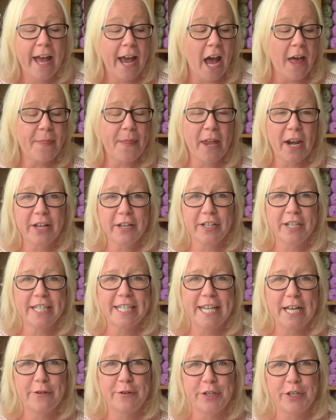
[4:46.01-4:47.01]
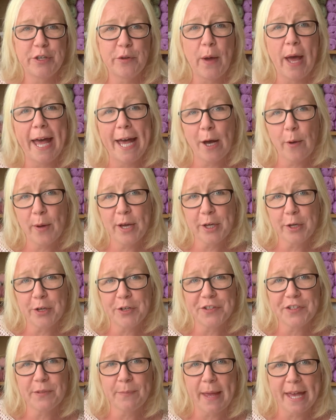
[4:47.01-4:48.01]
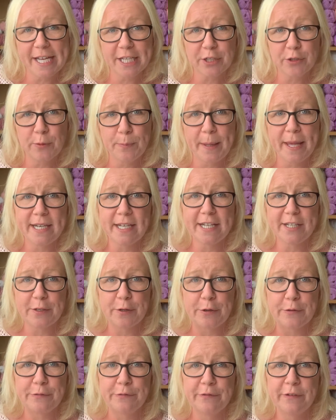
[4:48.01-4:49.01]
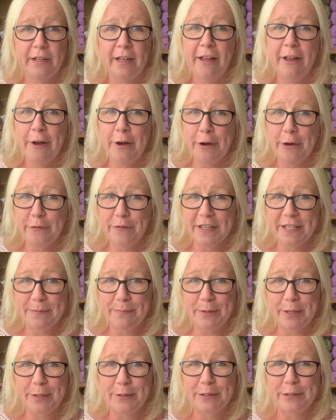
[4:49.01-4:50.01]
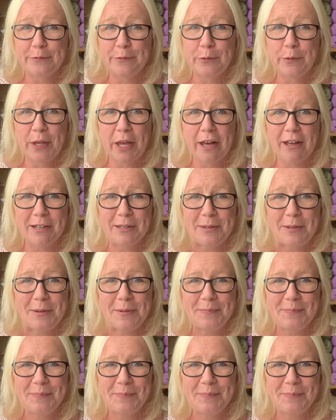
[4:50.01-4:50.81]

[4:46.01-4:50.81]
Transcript: and then I'm going to tell you how I got some extra pennies off of this beautiful yarn.